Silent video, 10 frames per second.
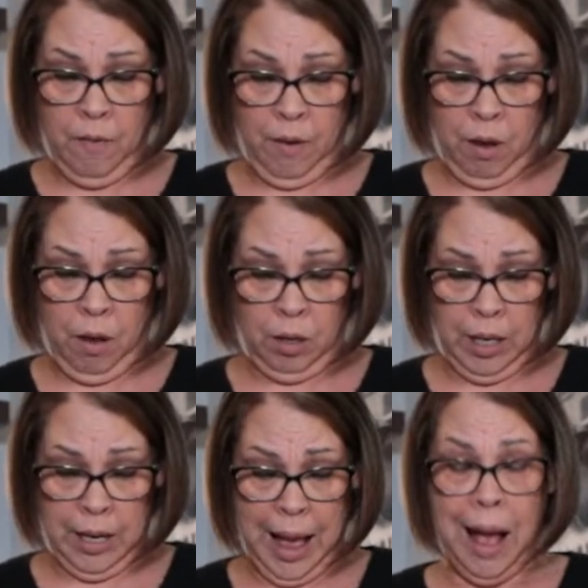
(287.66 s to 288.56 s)

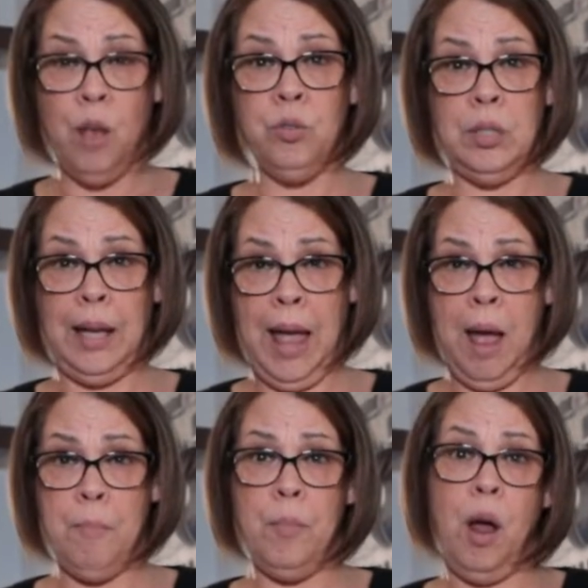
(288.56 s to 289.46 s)
can house the
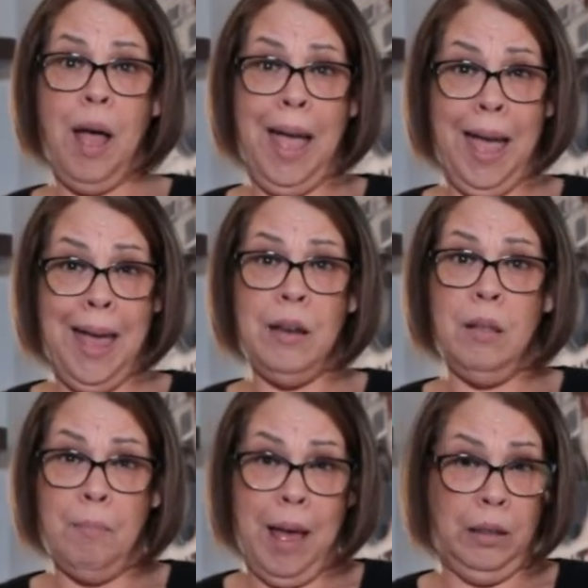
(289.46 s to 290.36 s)
camera
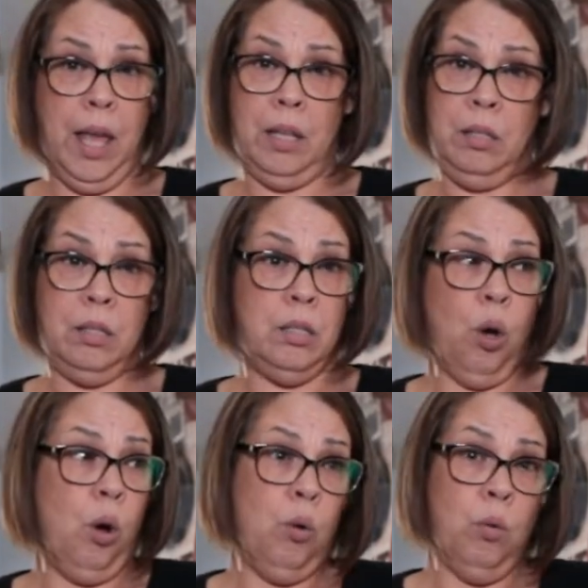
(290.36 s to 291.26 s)
and my lens.
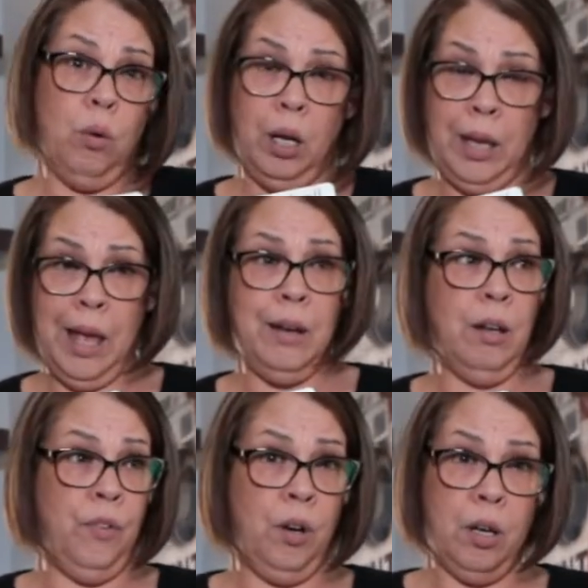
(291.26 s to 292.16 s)
So again,
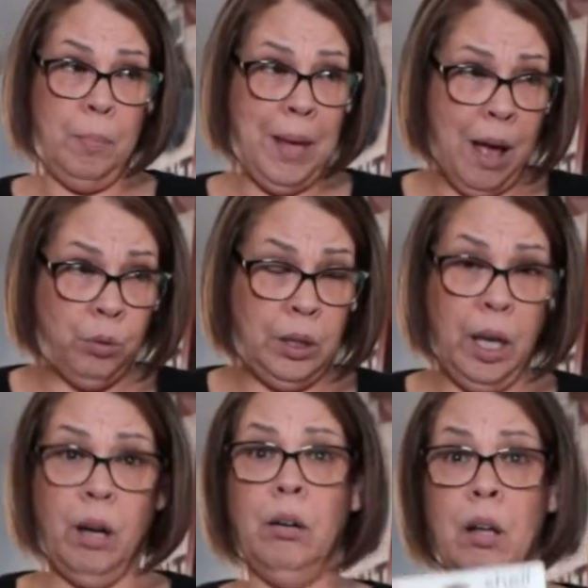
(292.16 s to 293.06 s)
if you're gonna be out
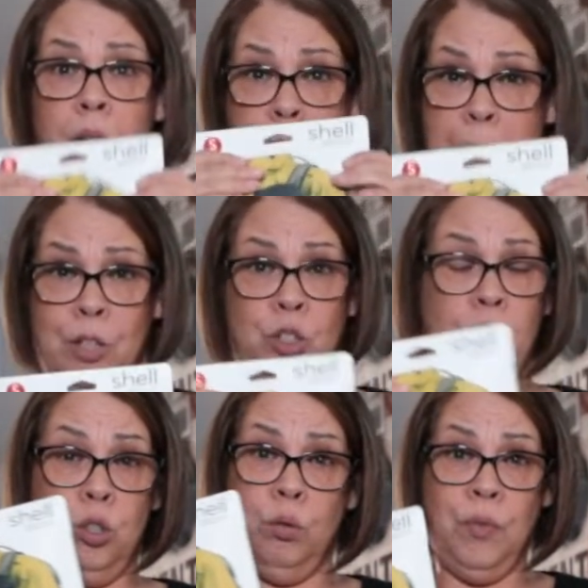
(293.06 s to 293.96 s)
there, make sure
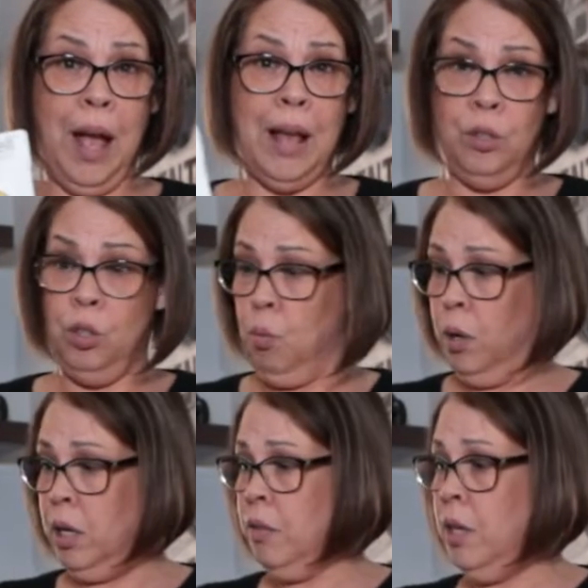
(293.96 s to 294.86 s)
that you've got, you know,
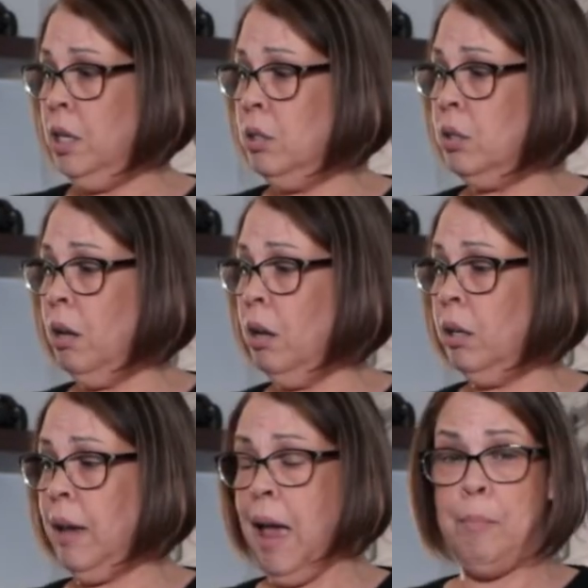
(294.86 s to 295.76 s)
one of these
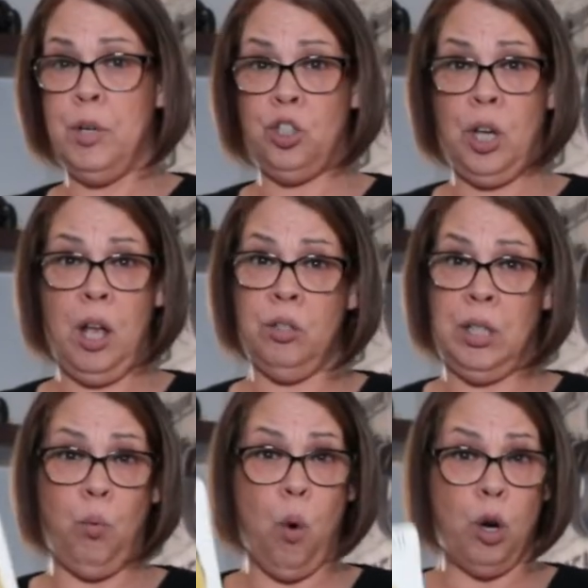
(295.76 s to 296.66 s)
camera shells.
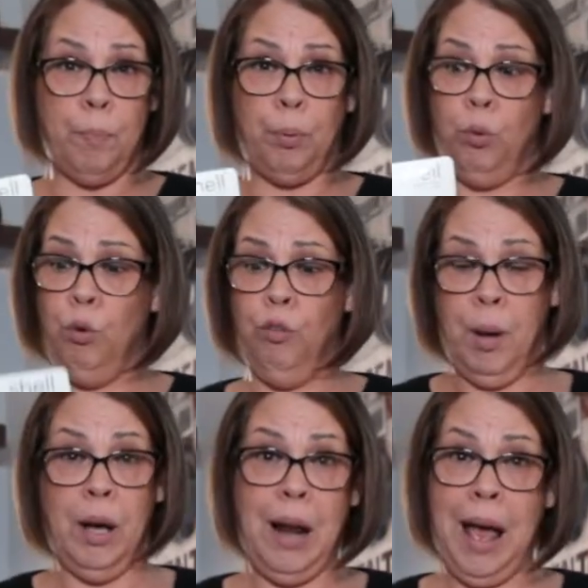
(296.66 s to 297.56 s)
They're waterproof,
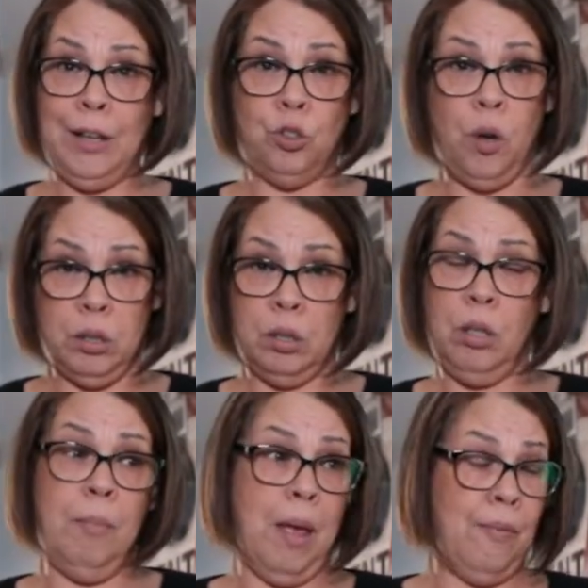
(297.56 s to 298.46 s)
but I trust
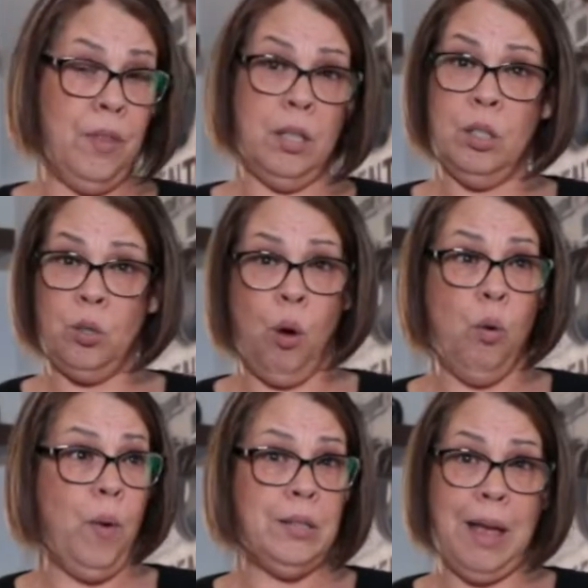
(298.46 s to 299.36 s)
them. And this is
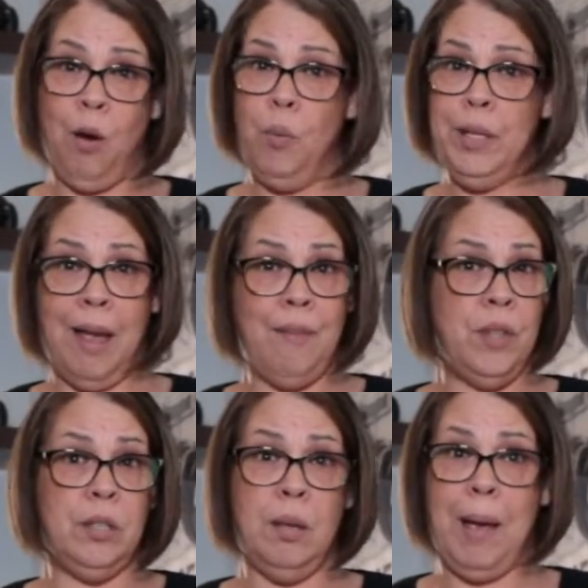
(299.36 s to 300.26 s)
always, I always have
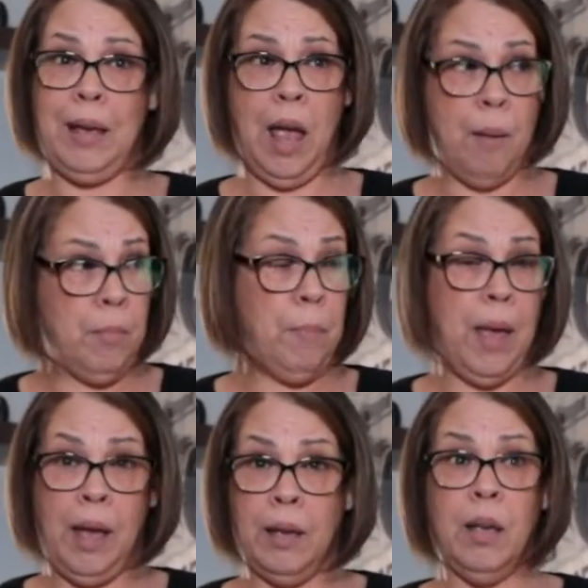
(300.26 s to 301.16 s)
this in my camera
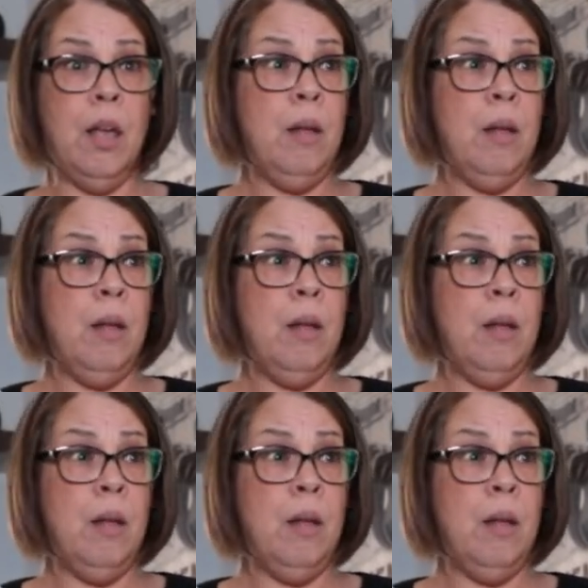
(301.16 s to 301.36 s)
bag